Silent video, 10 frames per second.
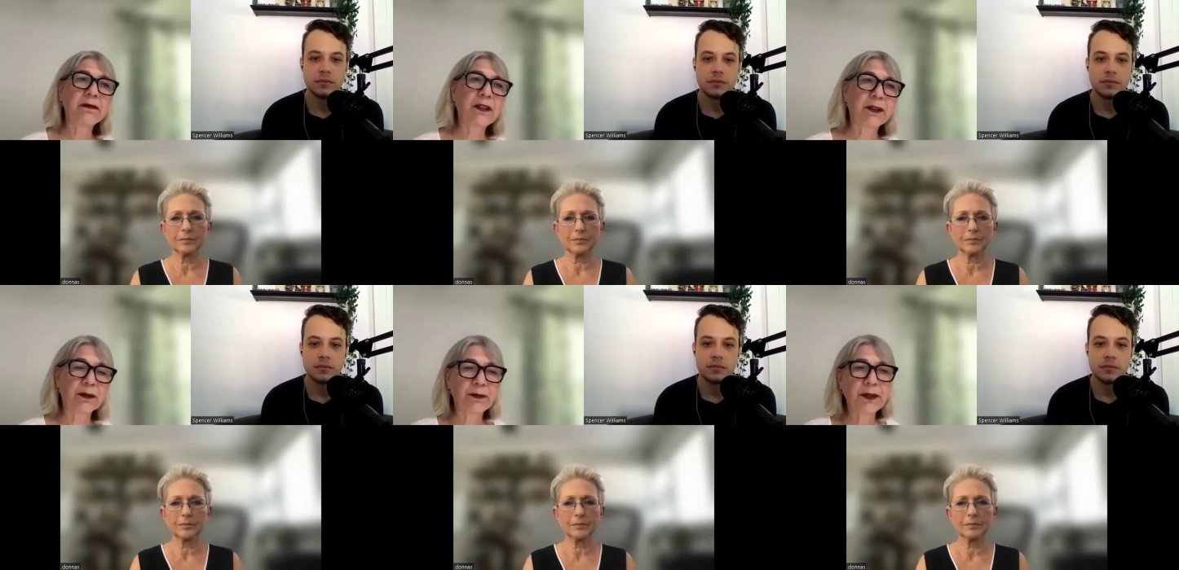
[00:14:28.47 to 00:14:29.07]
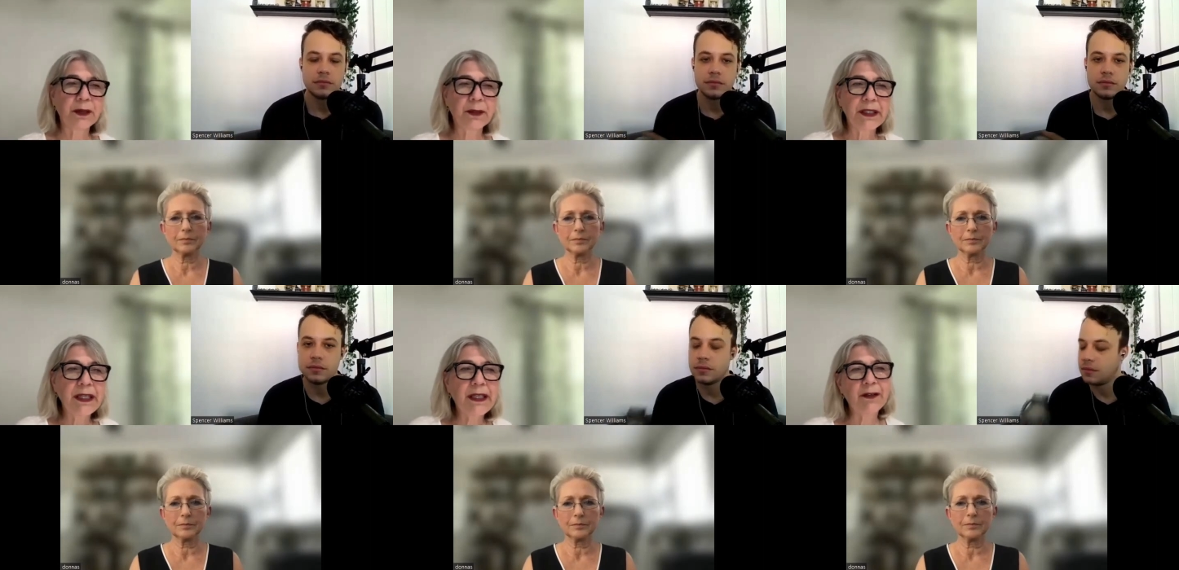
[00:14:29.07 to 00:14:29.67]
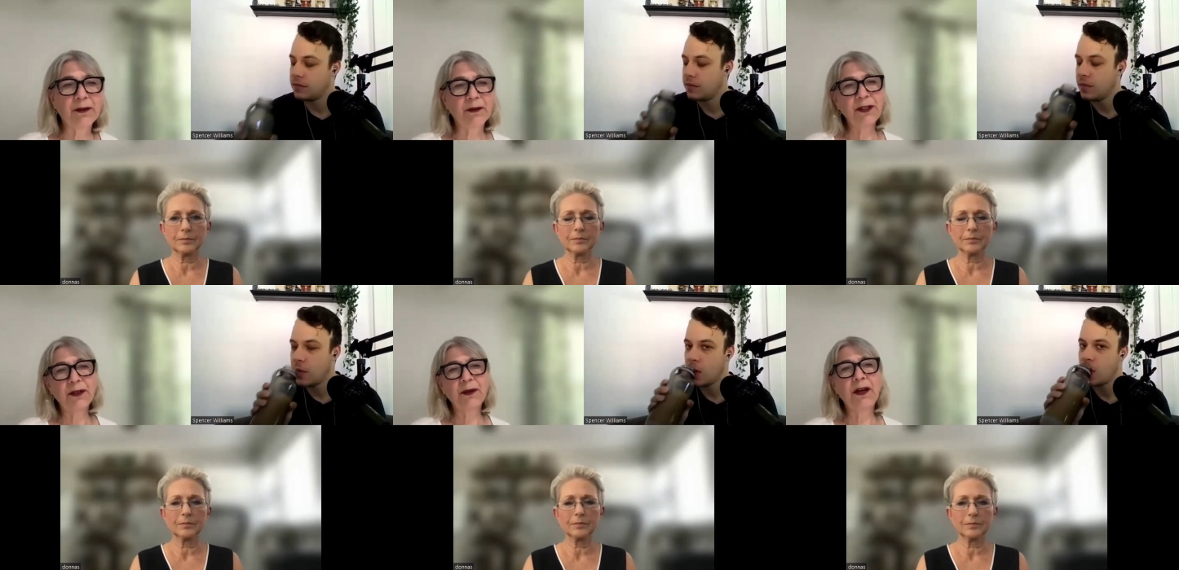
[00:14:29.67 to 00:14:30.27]
Speaker 1: you know, become a key, or you
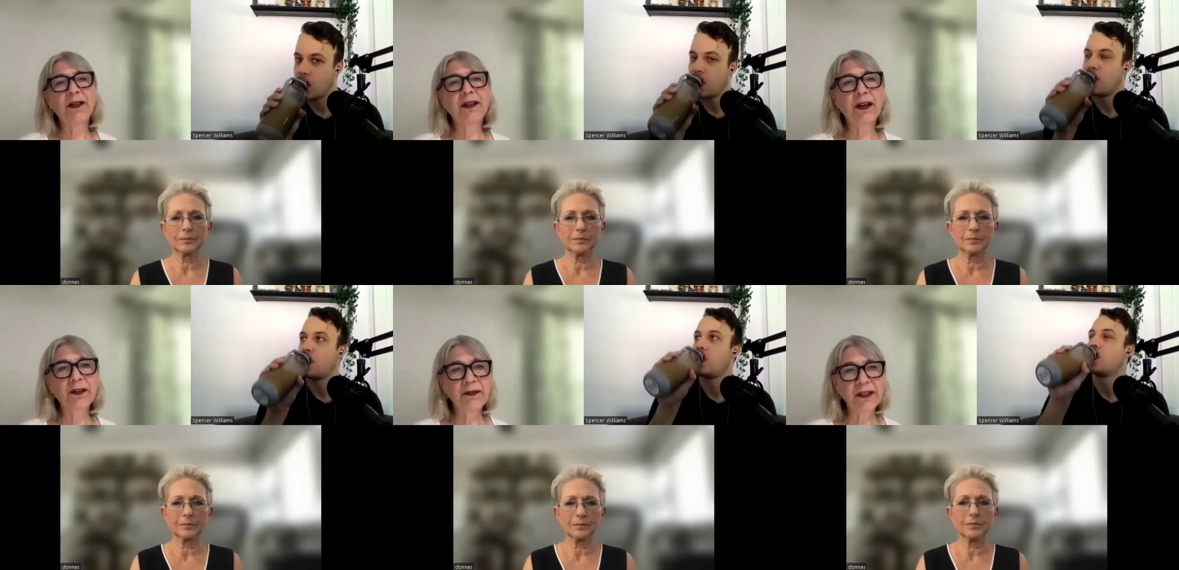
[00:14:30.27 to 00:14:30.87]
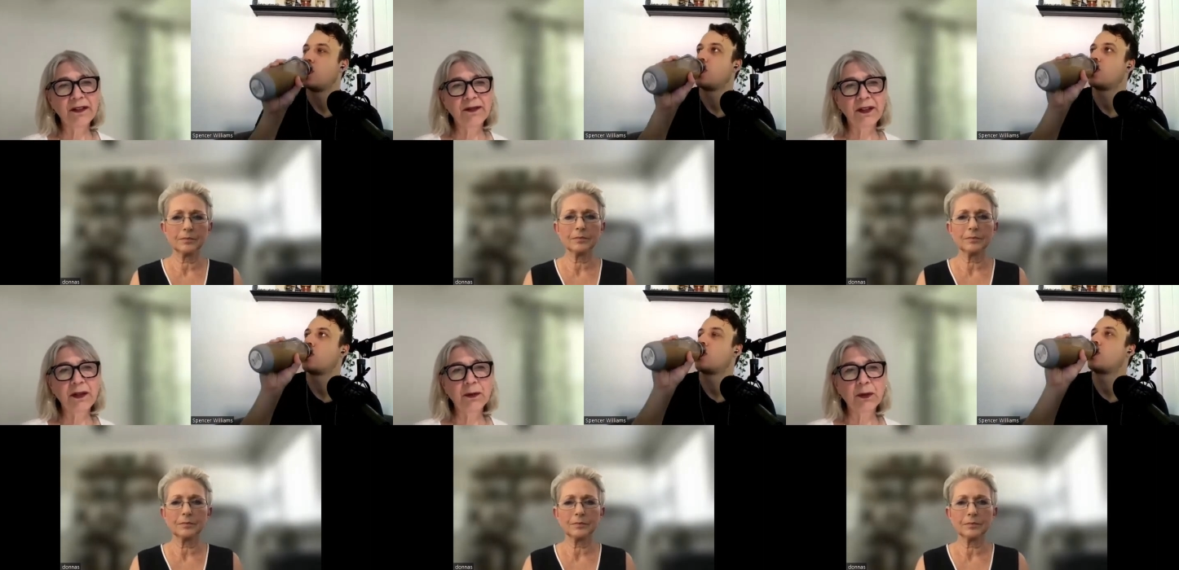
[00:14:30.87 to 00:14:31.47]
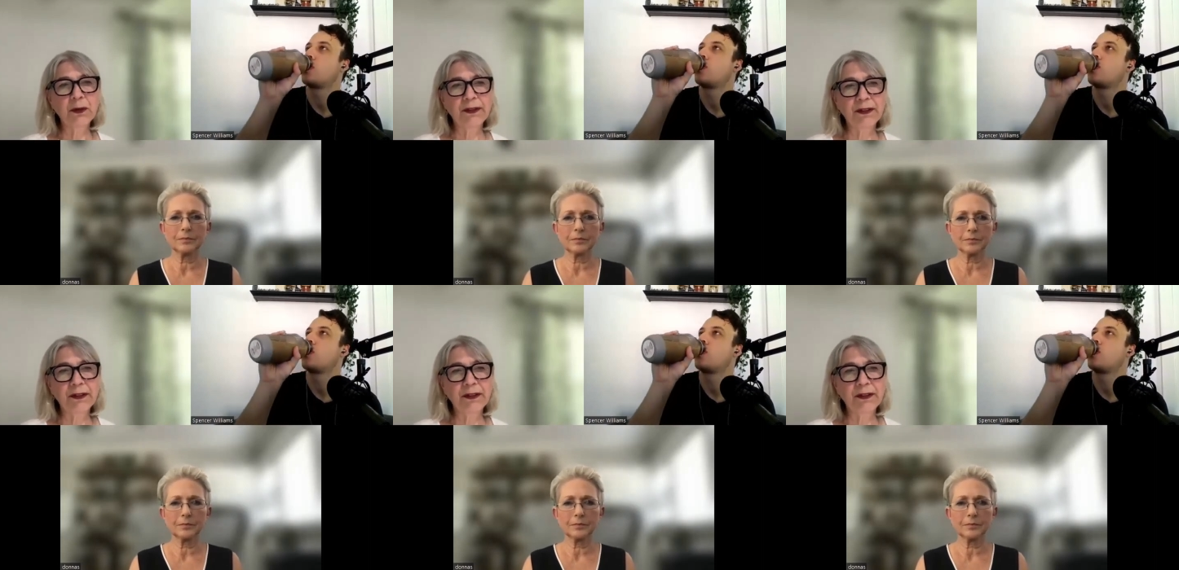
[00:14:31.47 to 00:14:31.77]
know, all of these funny rules.